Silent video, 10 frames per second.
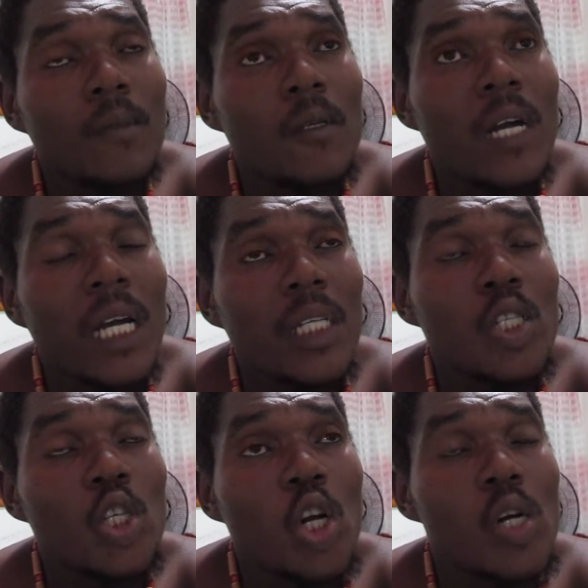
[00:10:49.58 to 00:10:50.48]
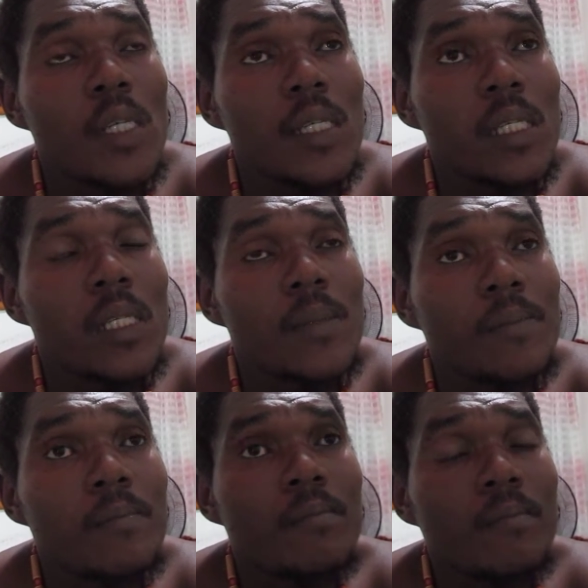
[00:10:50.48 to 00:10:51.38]
Righteous.
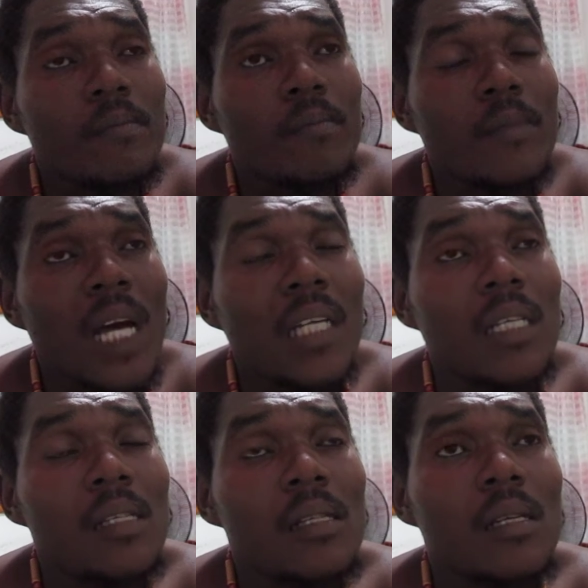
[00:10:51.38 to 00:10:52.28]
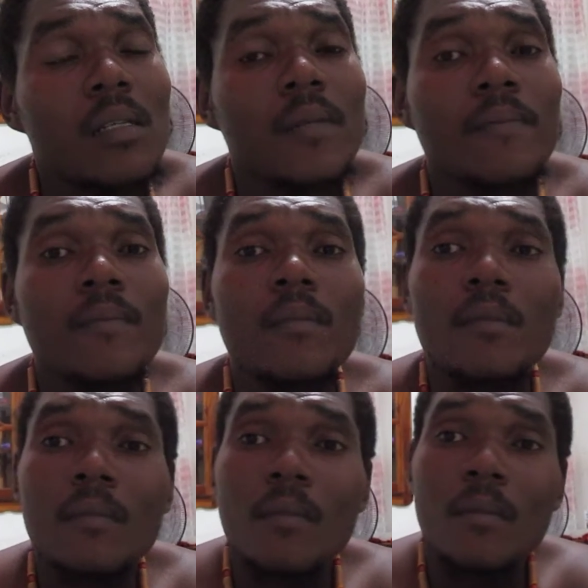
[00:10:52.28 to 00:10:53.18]
That is it.
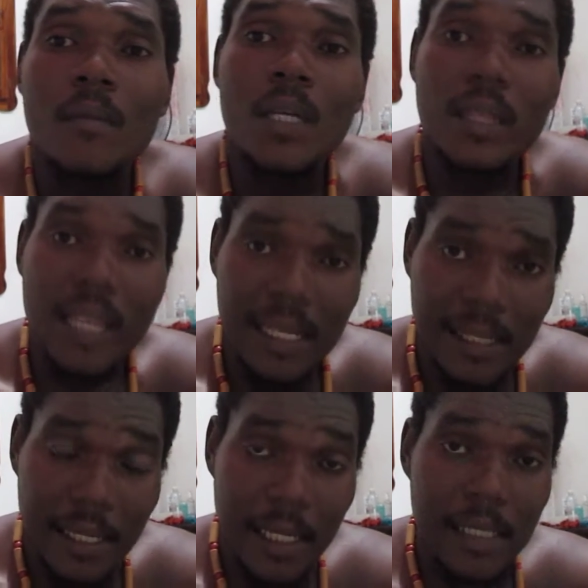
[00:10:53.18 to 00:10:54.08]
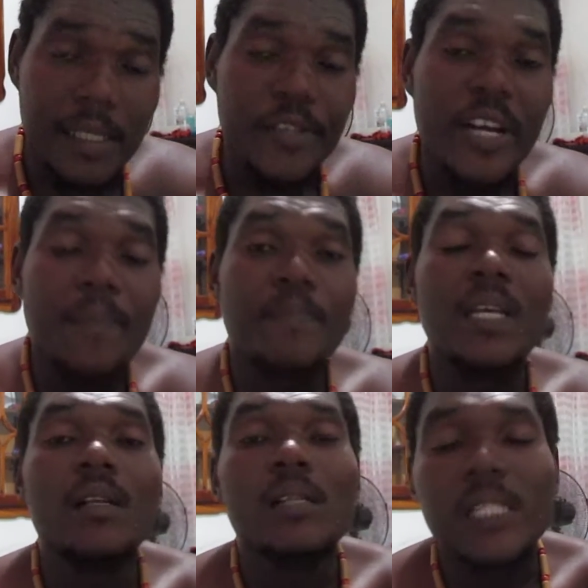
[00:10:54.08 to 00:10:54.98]
This is Red
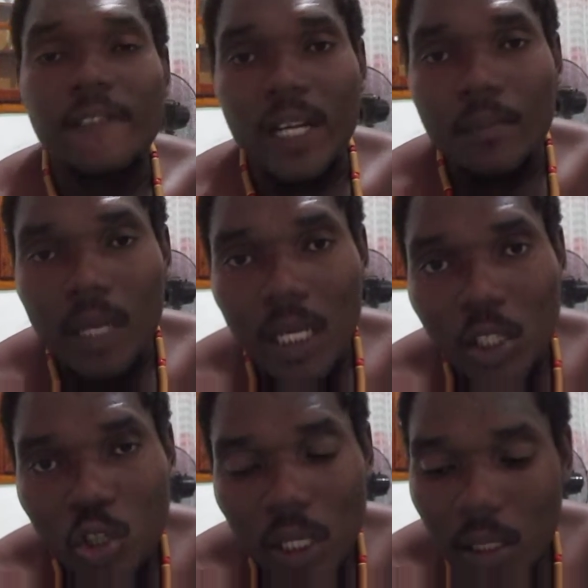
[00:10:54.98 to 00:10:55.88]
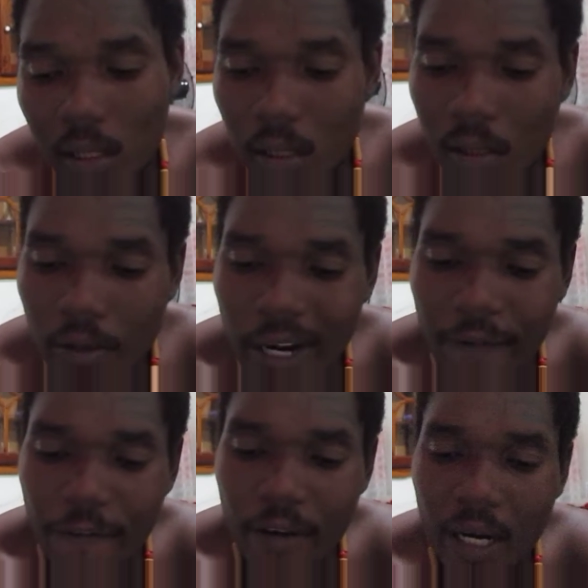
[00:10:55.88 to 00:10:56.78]
Pills for the Matrix.
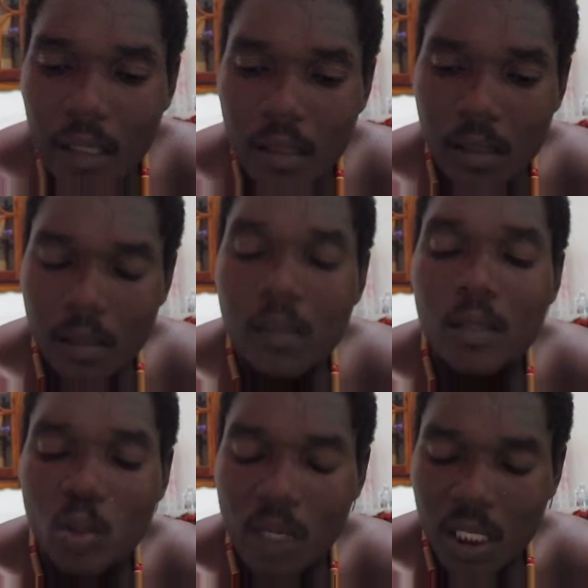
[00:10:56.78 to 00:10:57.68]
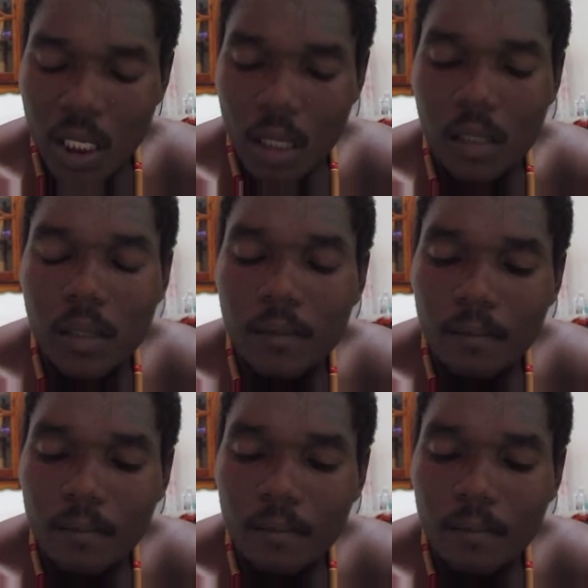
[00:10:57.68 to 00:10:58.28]
Reference to be checked.